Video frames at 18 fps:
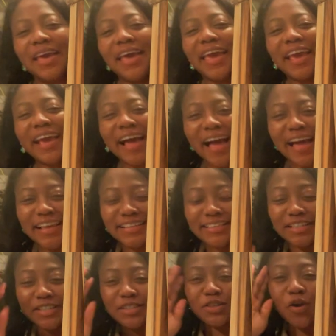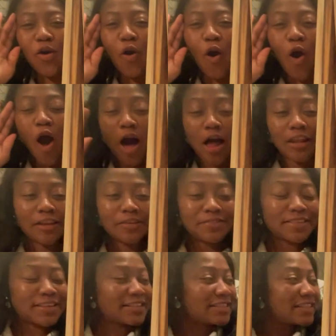Hey guys, so
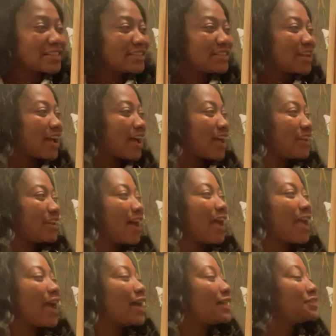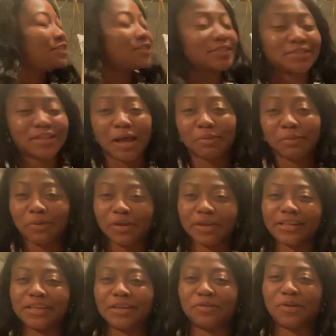all of this is done. I had to stop
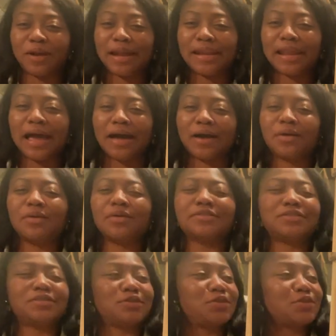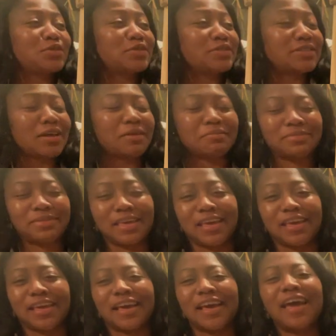quickly, ran out to do
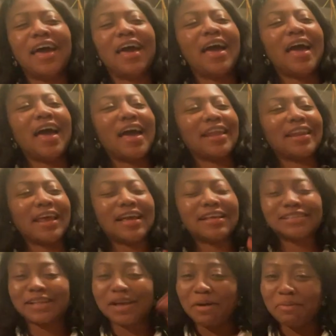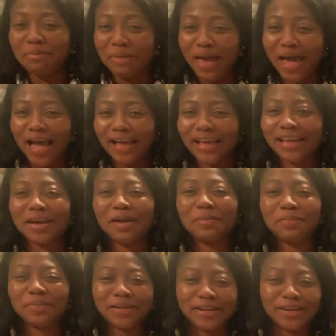something, and I had to come back,
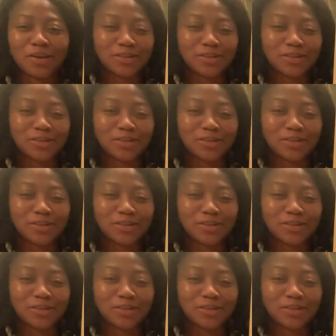put it